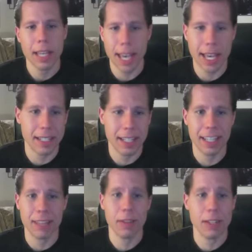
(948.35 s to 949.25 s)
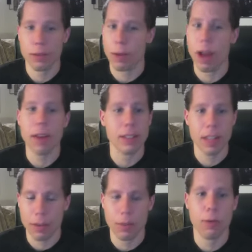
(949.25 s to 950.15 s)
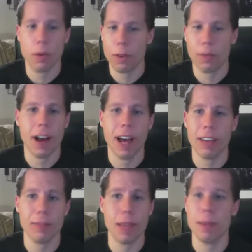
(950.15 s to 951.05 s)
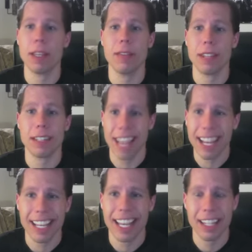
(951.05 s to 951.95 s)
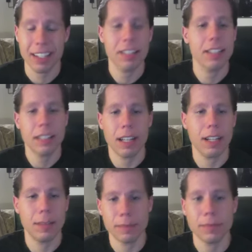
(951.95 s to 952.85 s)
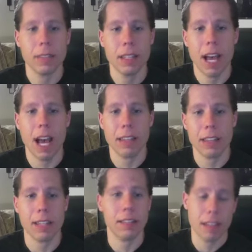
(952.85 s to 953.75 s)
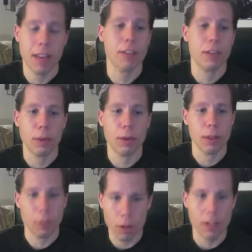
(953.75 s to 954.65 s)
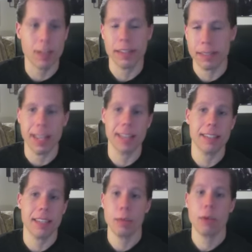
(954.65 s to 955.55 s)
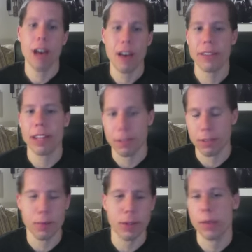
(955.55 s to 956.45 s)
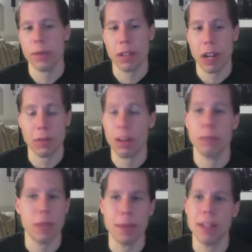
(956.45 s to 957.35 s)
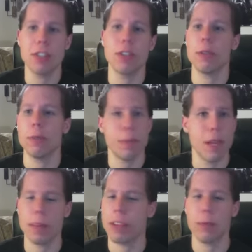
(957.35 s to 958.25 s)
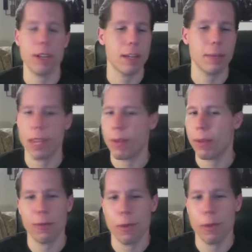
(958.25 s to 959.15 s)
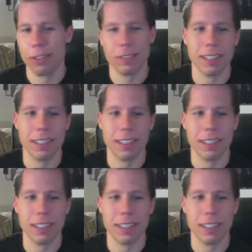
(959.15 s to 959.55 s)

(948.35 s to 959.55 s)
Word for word: And if he's around another 4 or 5, maybe even a decade, I think it's inevitable that one of these days he will have another WWE title run. Maybe 2, maybe 3, maybe 4.